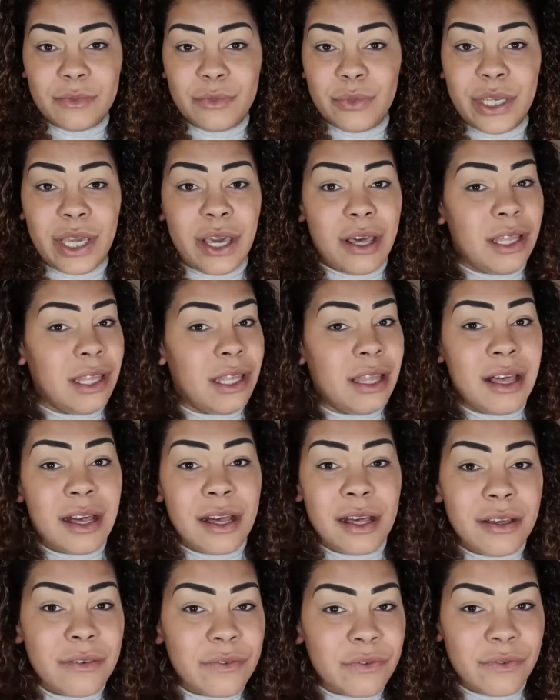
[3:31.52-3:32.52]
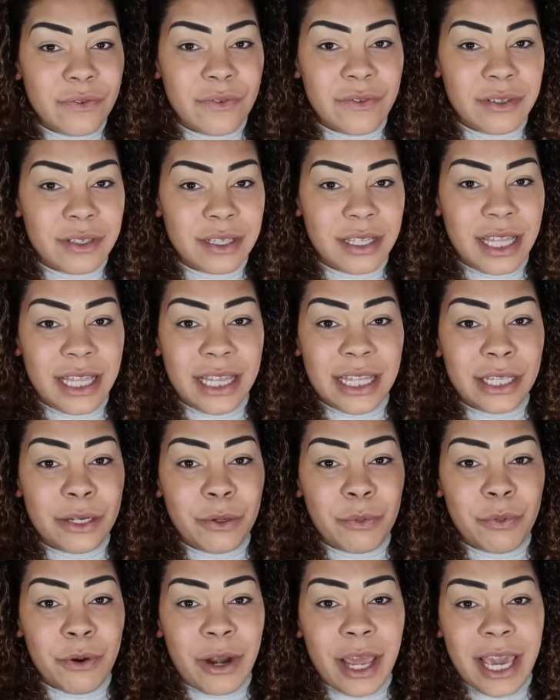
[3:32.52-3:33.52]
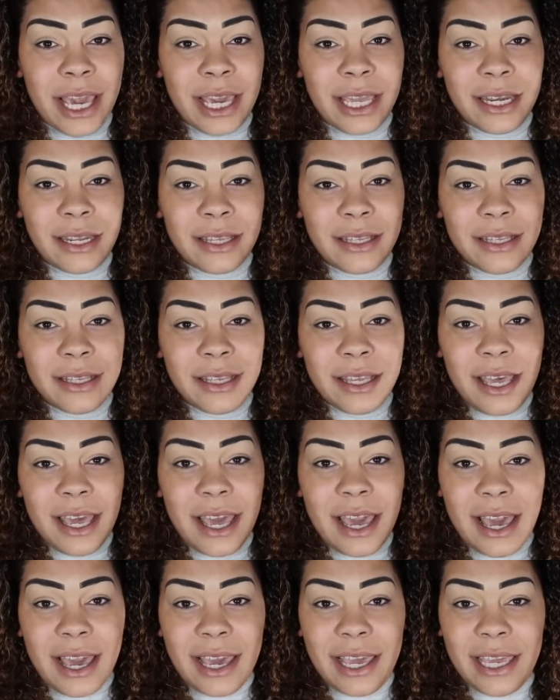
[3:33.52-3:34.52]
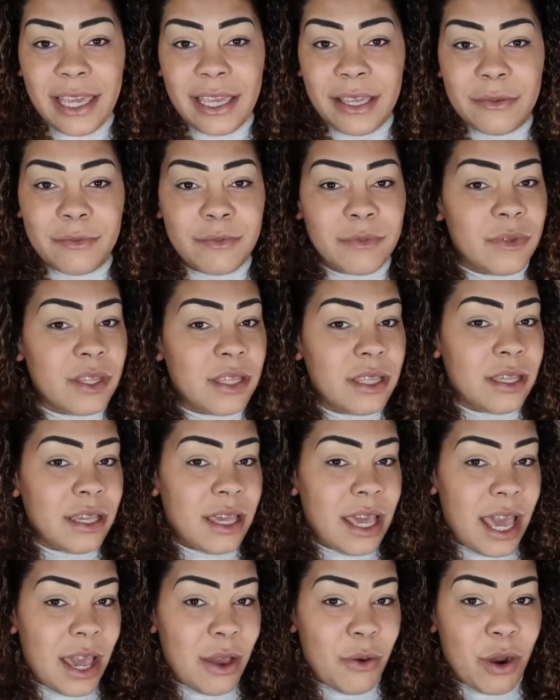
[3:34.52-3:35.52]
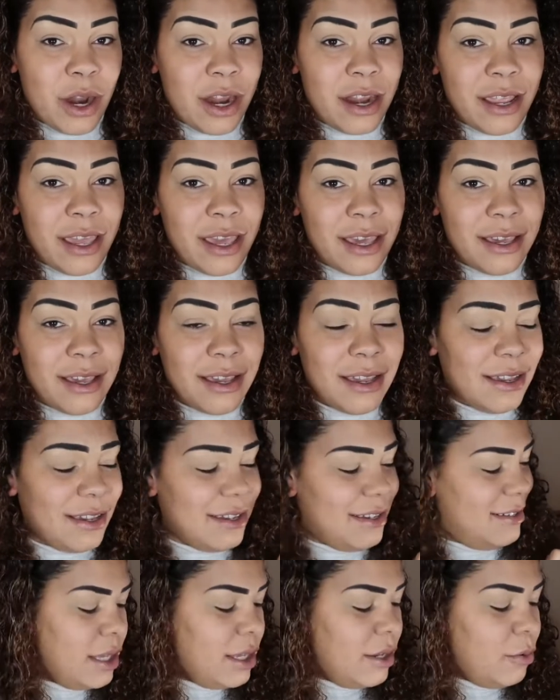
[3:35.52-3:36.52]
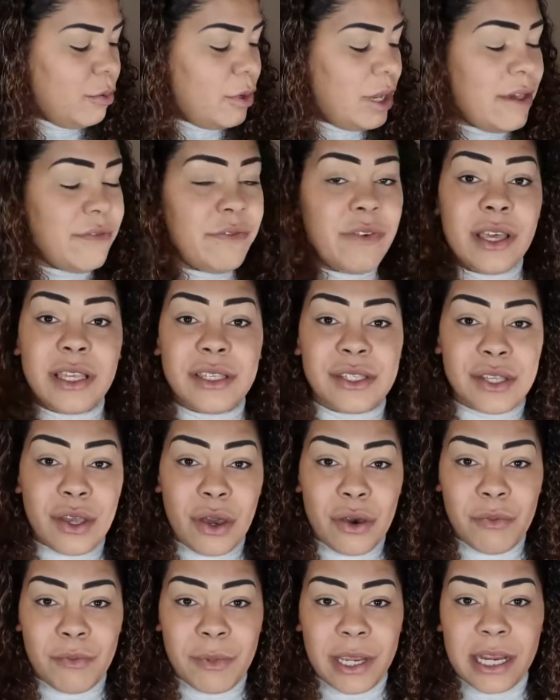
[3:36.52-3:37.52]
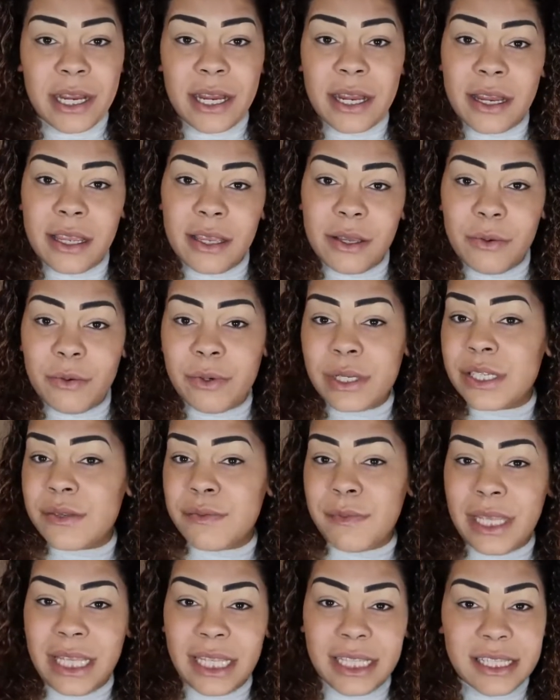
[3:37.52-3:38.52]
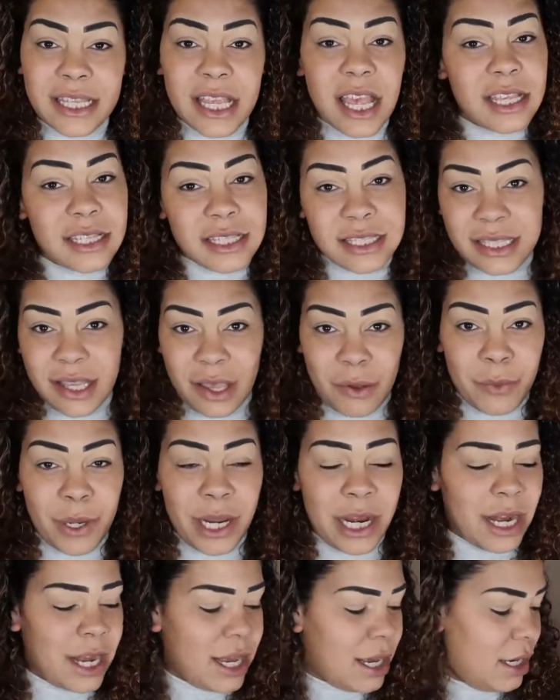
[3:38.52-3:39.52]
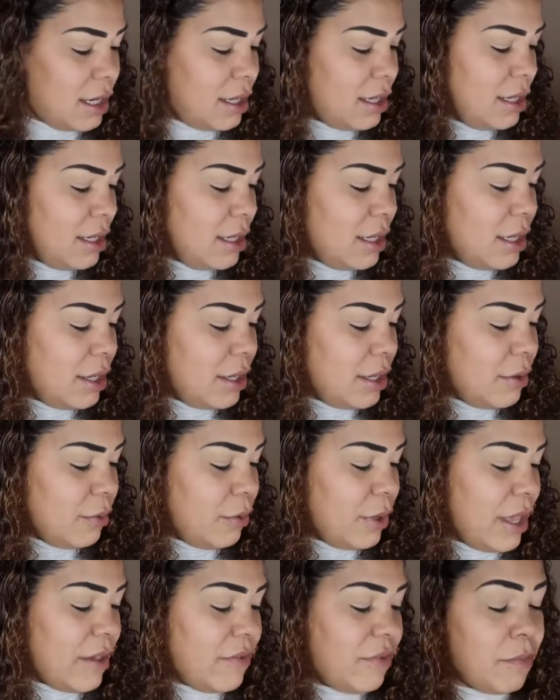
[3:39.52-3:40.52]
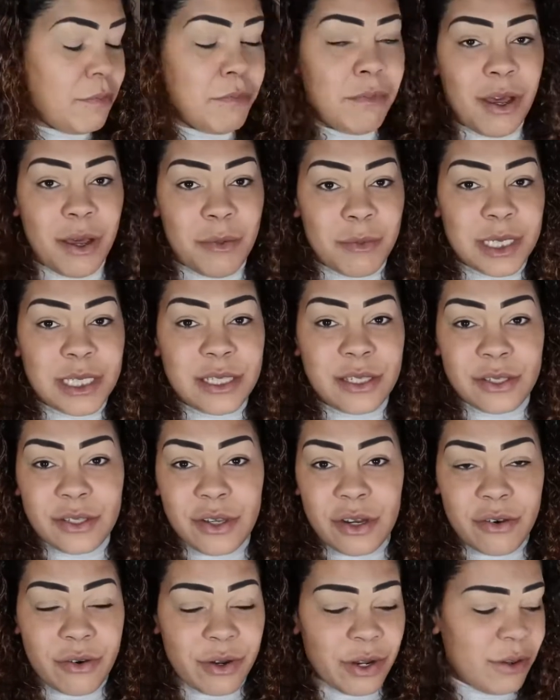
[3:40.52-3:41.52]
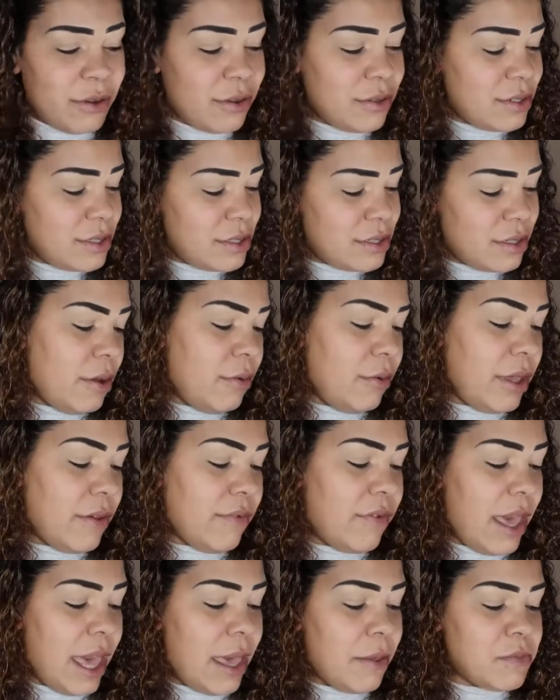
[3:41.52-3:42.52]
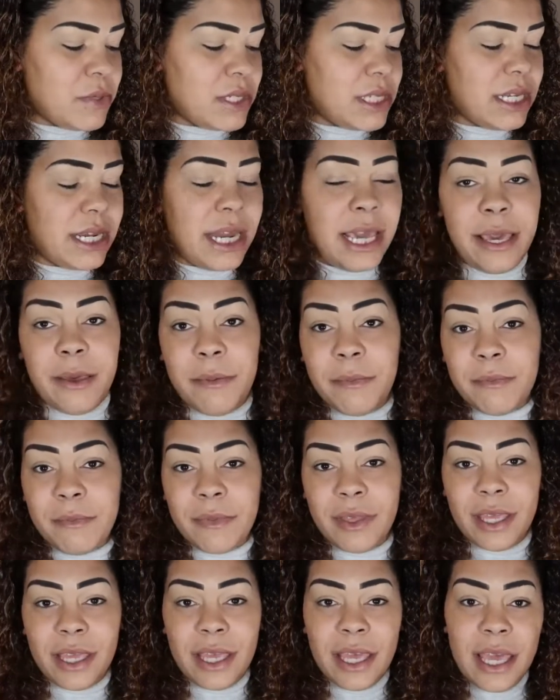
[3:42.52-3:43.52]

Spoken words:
We all love a little pride. Hi, how are ya? We have Zomer, which means summer. We have Mama Tutorials. We have Amsterdam.